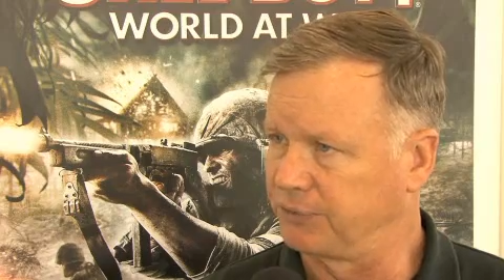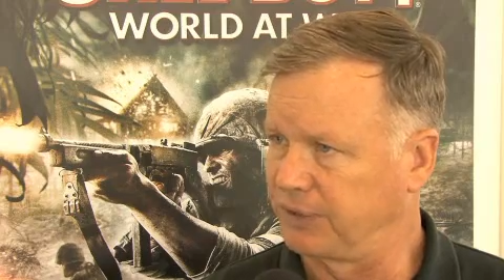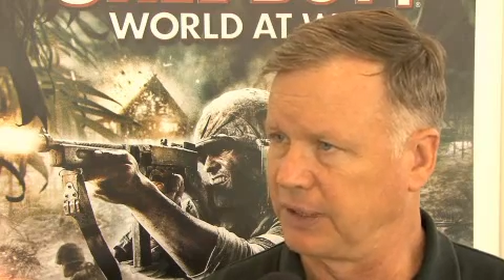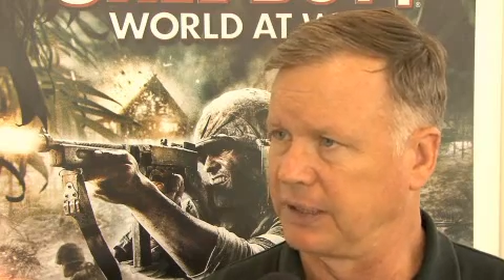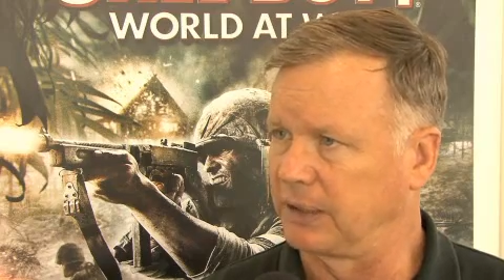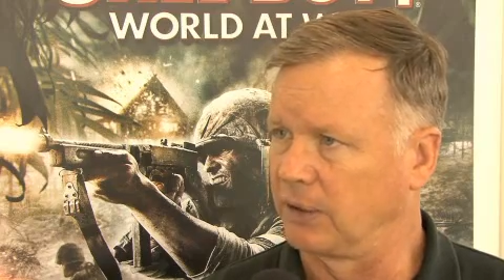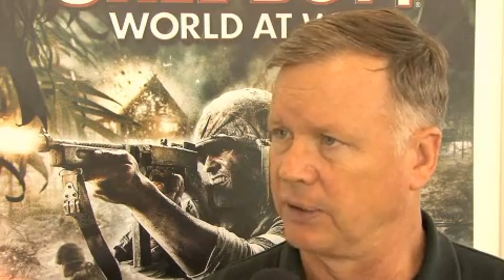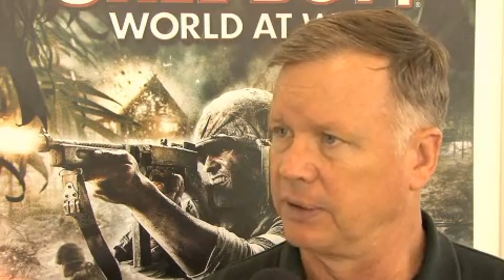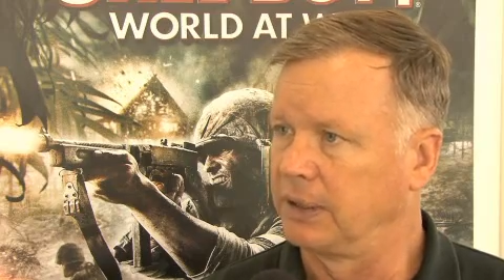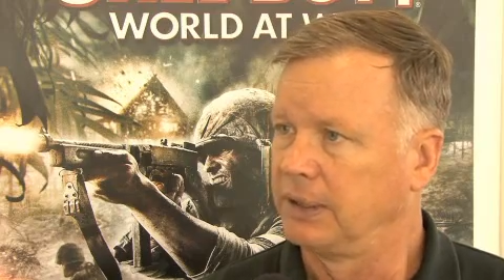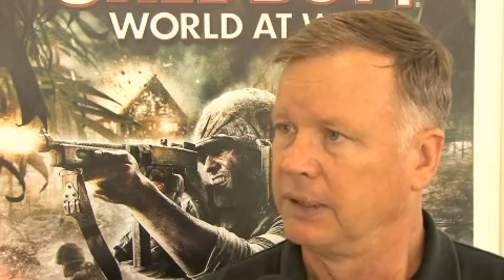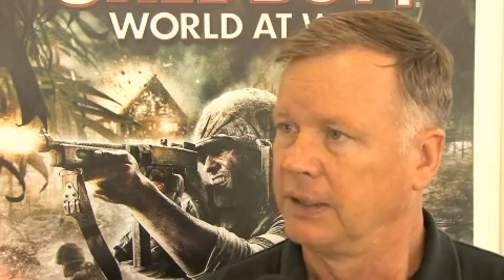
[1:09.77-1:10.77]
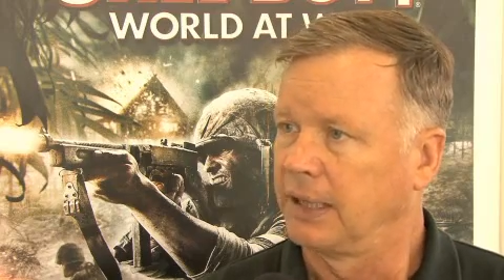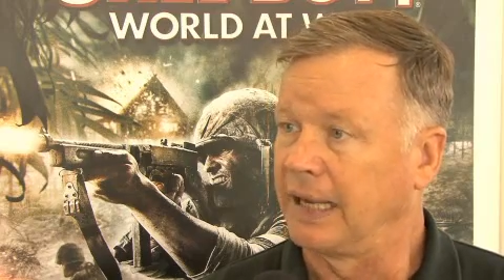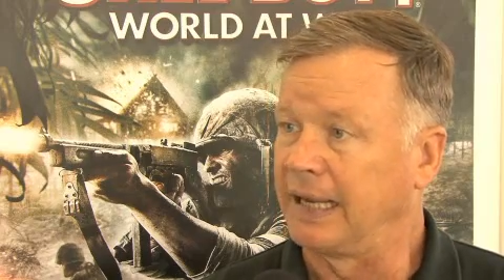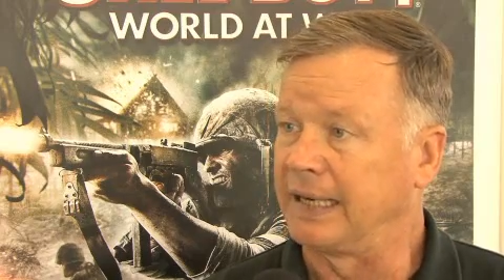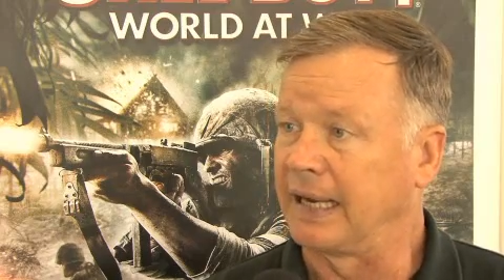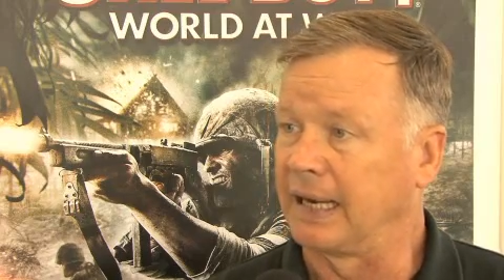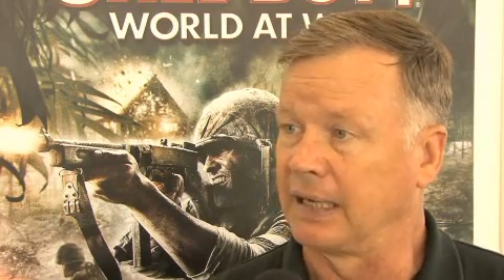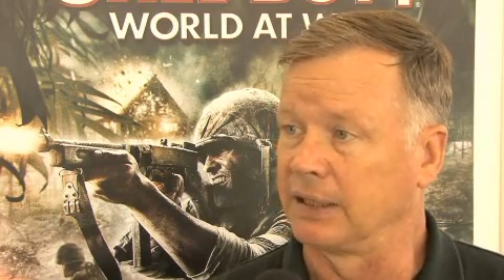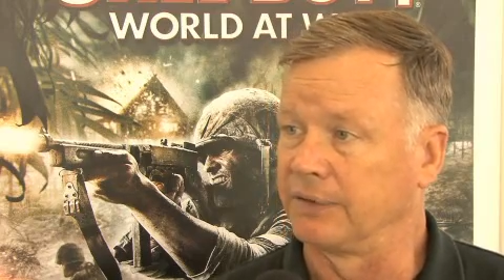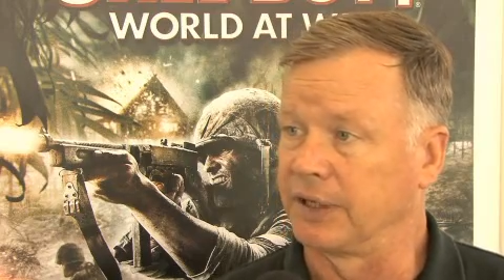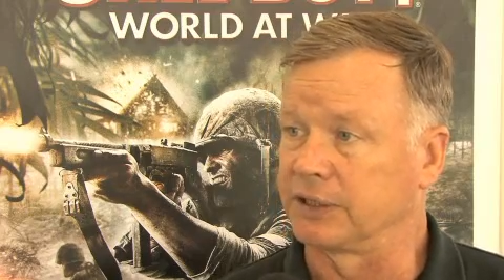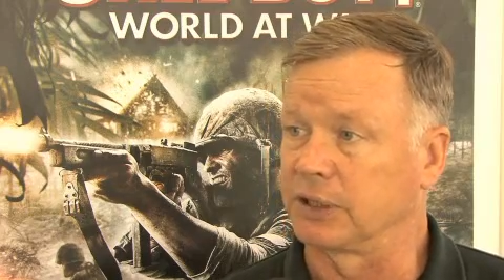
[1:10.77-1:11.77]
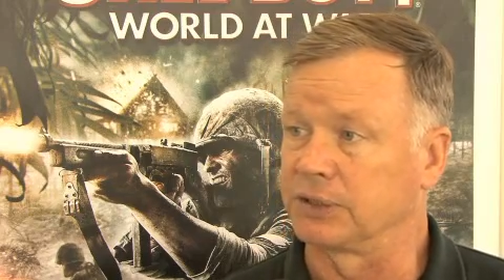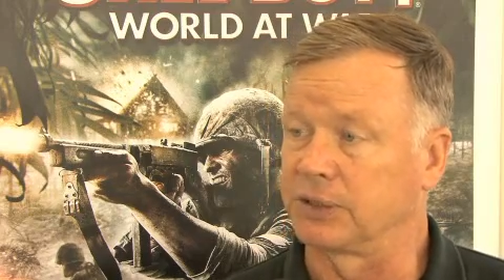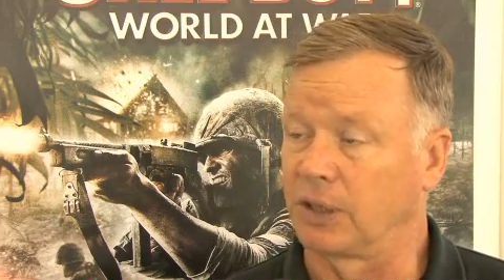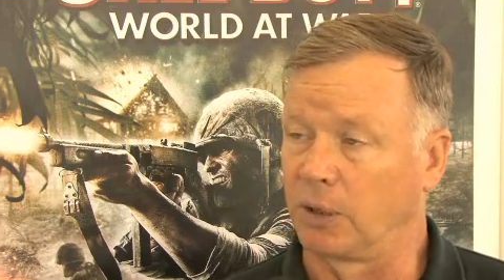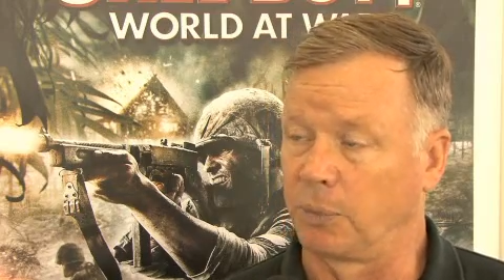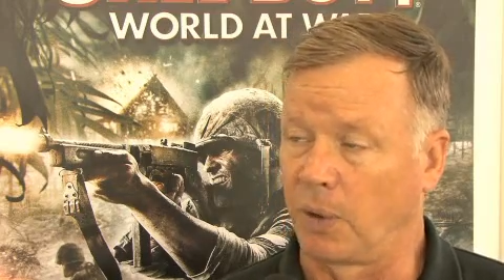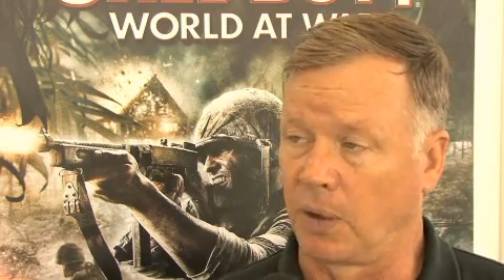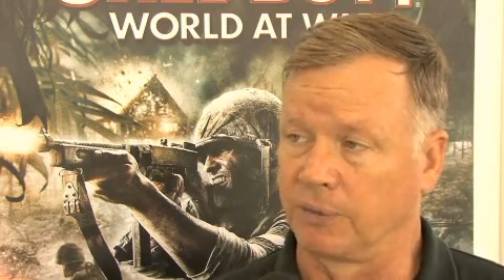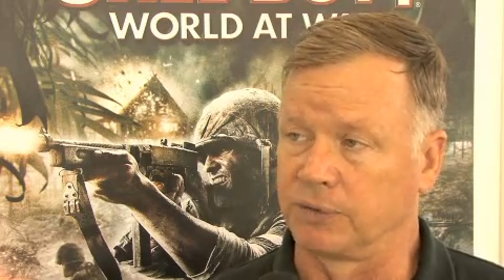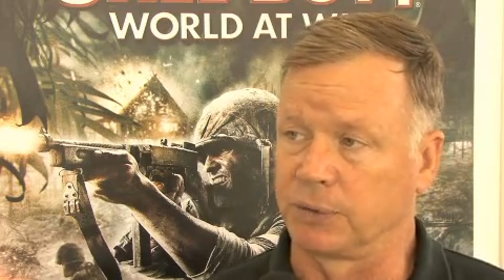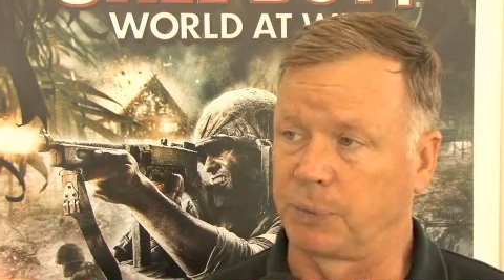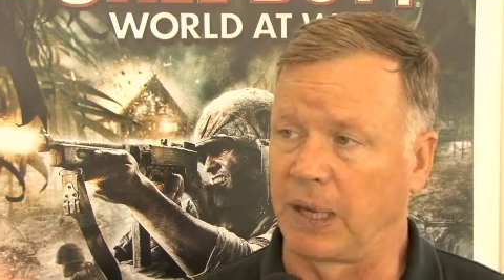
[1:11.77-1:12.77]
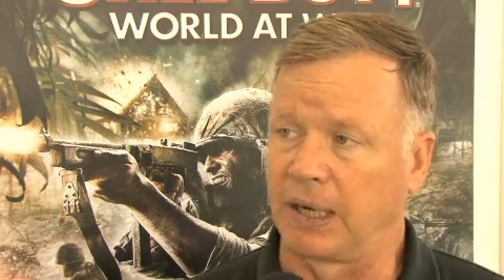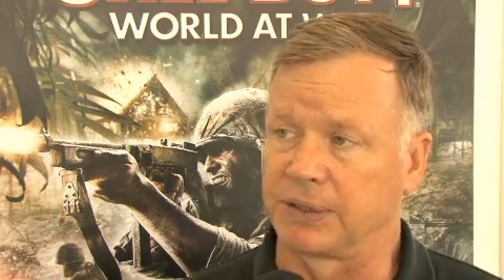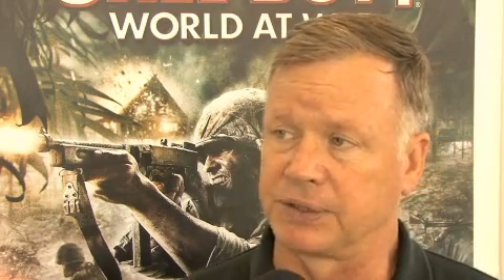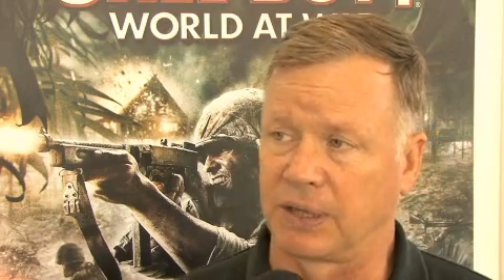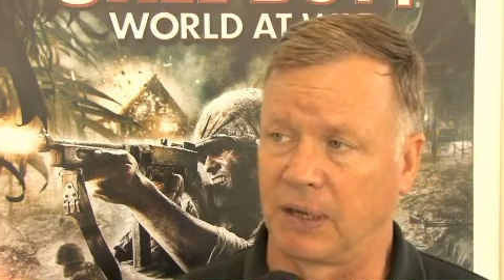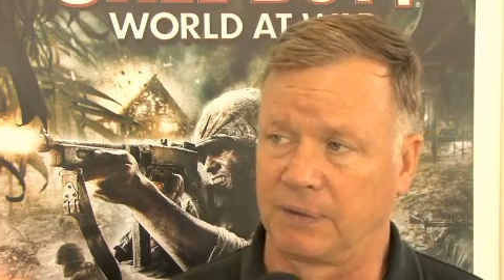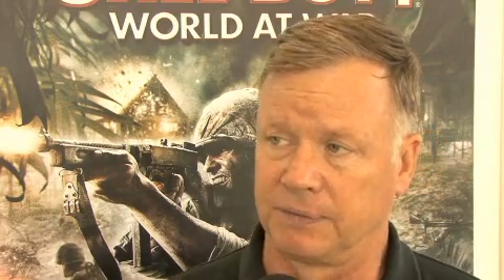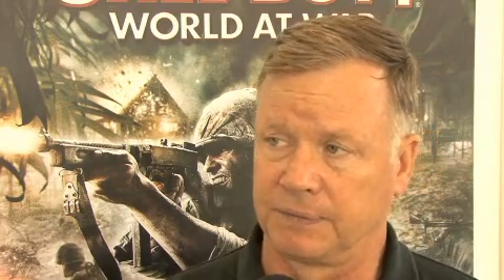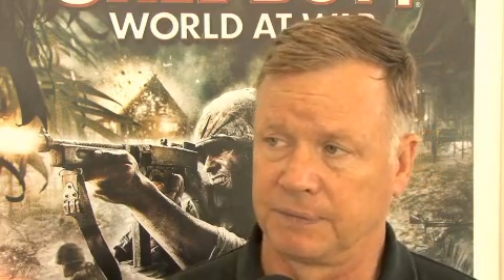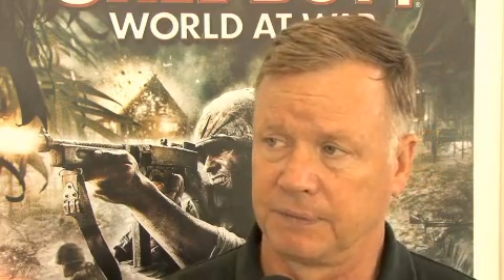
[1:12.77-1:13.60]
defending on an island that's considered part of Japan itself,